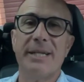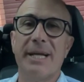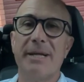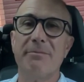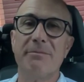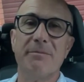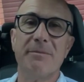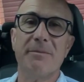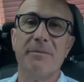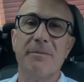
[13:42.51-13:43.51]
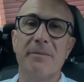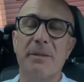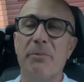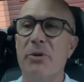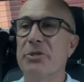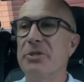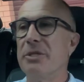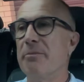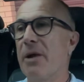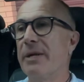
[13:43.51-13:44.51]
the person
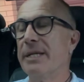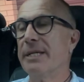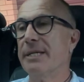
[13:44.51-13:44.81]
you marry,